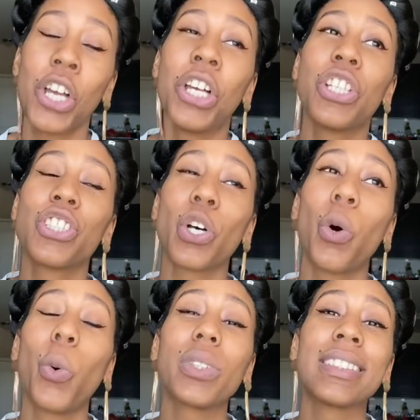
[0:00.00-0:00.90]

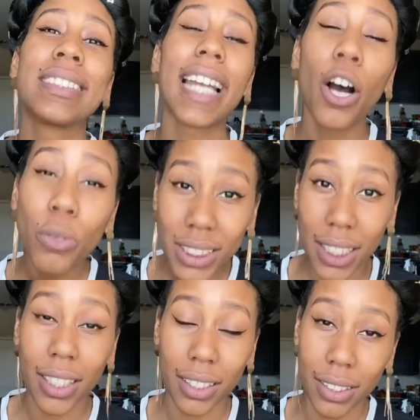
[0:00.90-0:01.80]
So
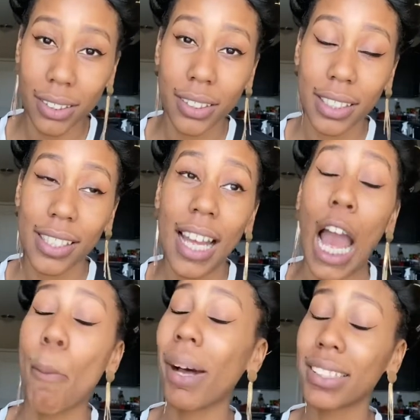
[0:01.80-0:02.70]
Delta,
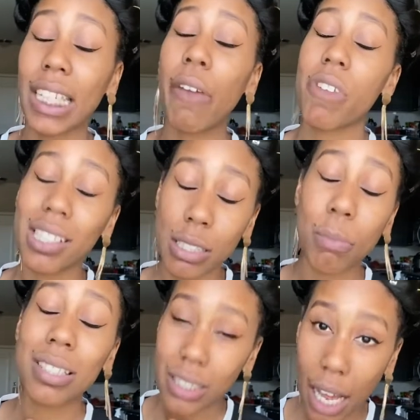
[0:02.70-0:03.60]
I'm about to give y'all some
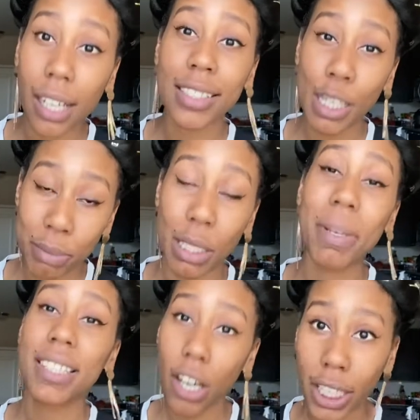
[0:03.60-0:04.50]
stock tips. Let me
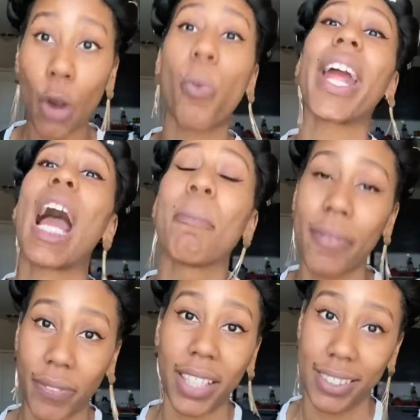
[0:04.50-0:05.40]
tell y'all where I'm
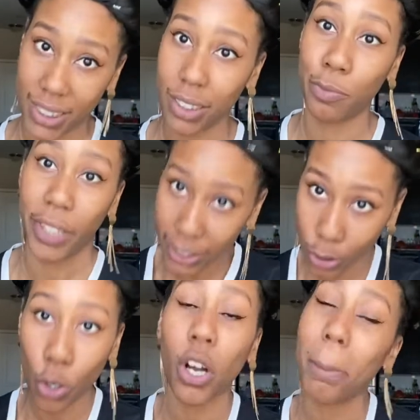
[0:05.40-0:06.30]
investing. Let's
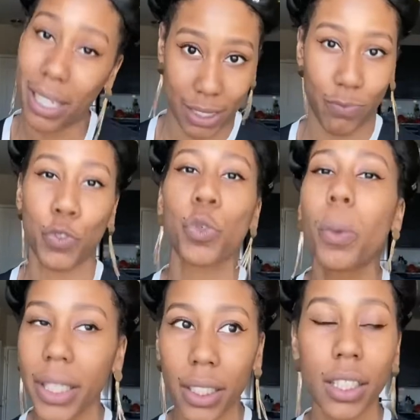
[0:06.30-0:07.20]
talk about it real
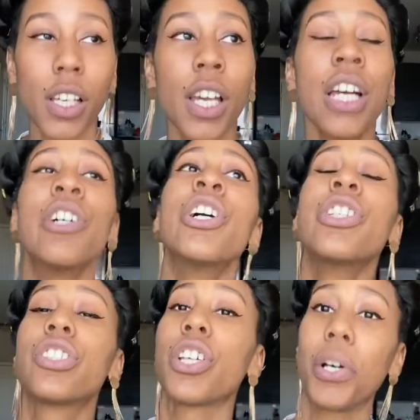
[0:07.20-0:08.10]
quick.
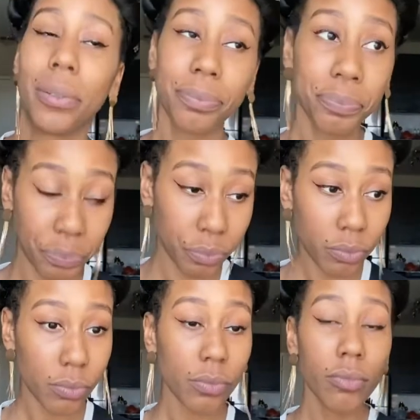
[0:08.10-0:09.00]
So
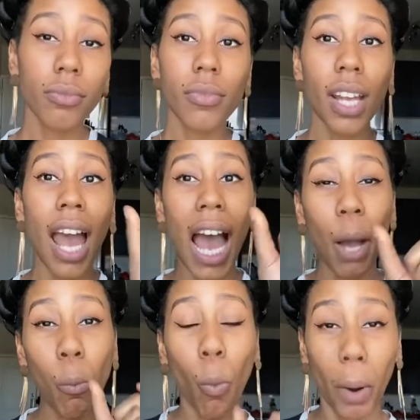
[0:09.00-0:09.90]

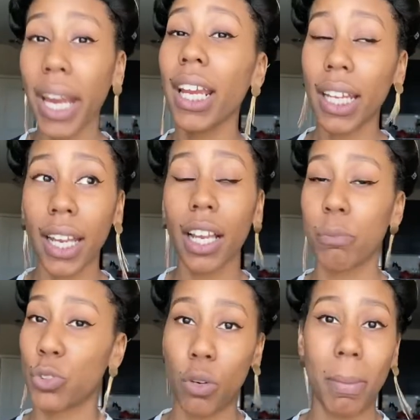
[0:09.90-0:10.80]
I'm waiting, I'm
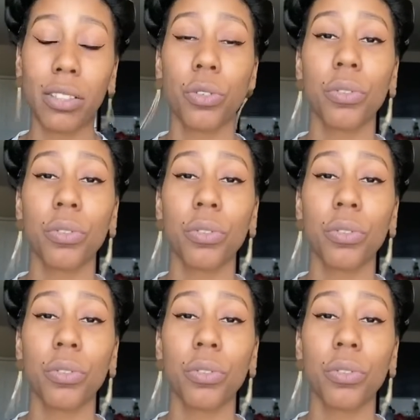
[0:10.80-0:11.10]
doing my little